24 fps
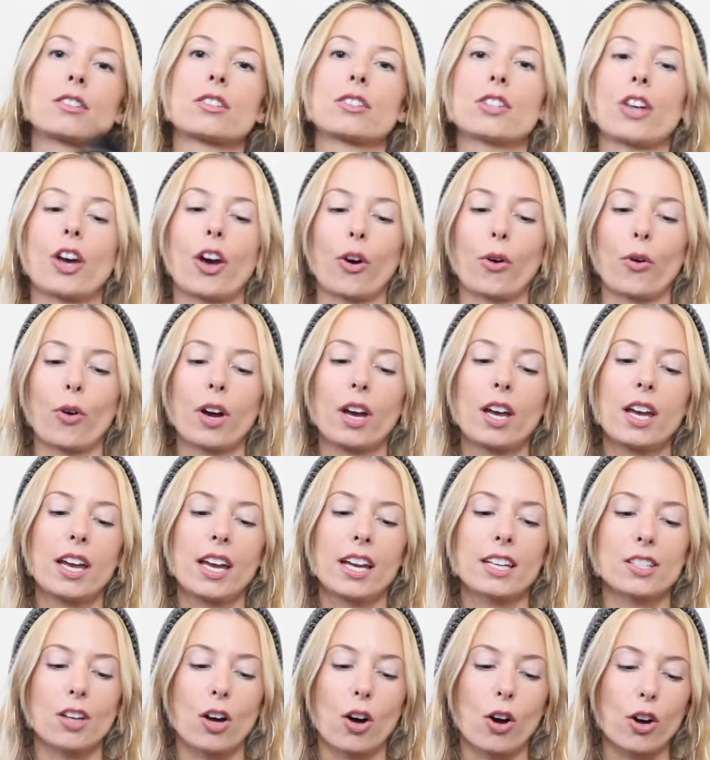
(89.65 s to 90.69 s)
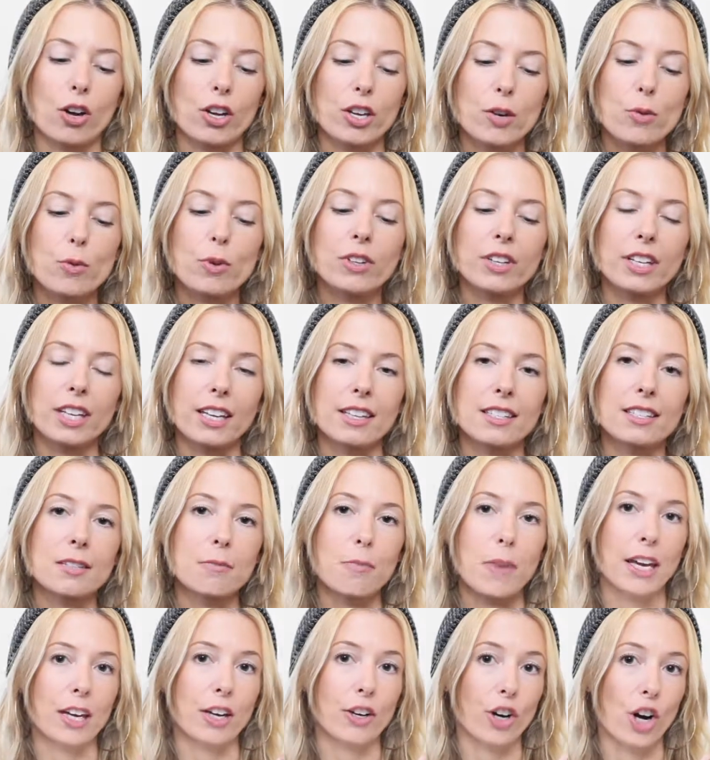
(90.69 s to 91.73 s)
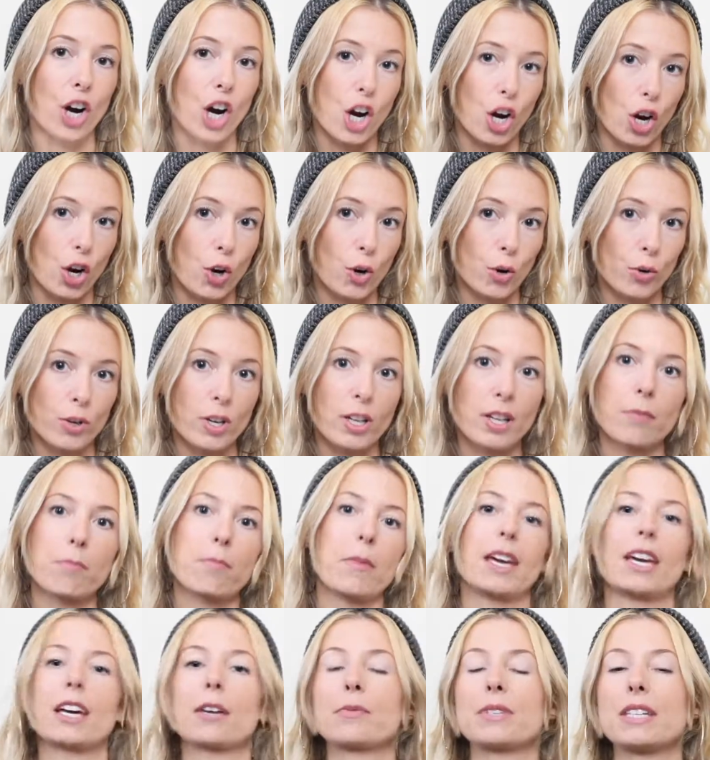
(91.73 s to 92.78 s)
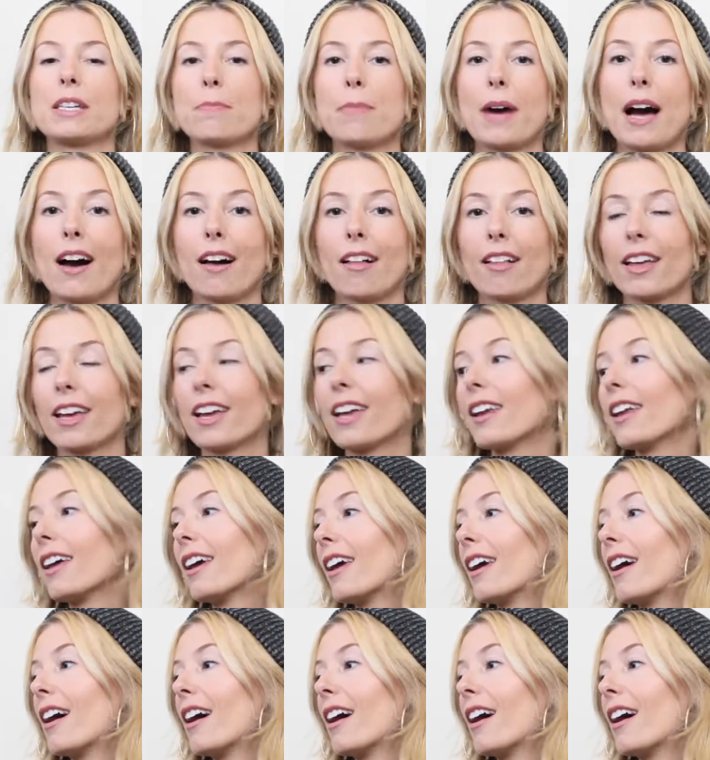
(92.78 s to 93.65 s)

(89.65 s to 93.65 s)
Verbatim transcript: So is all you will need to make your own makeup Z palette